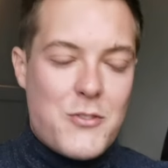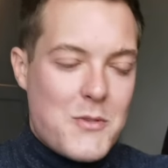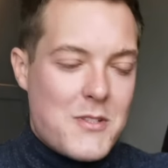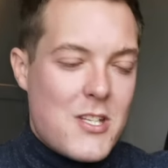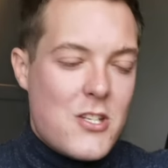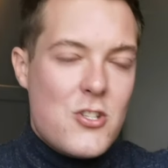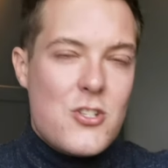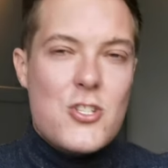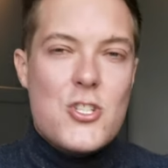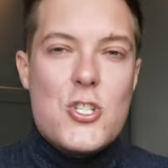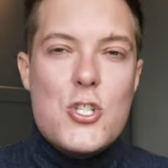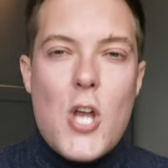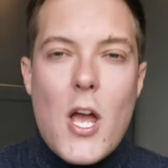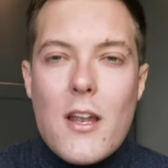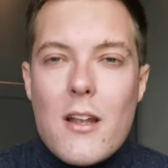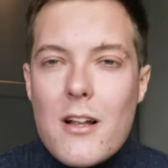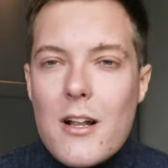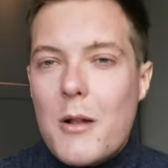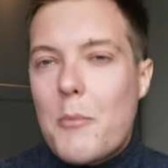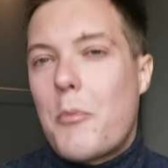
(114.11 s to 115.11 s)
So it's a
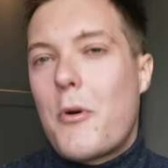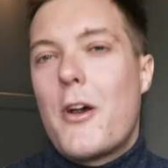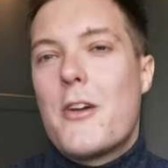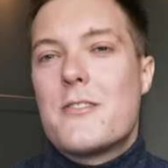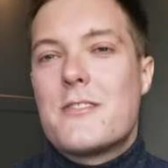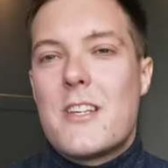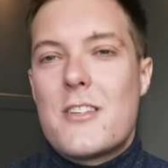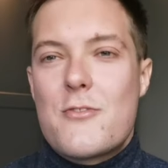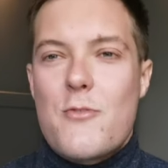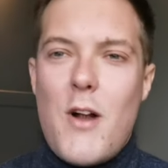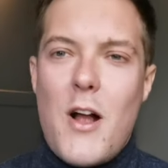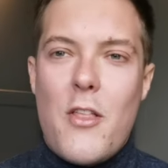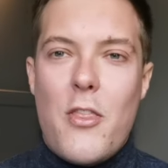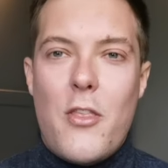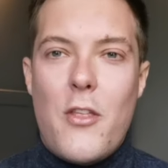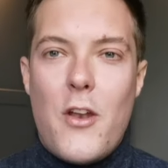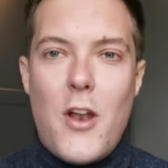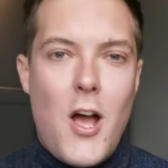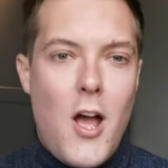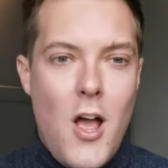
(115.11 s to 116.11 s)
gentle process
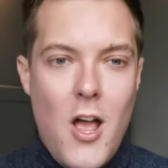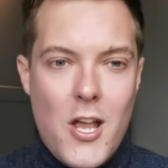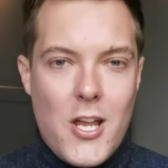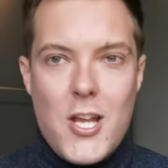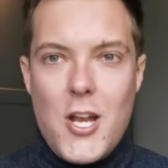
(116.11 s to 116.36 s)
rather than a,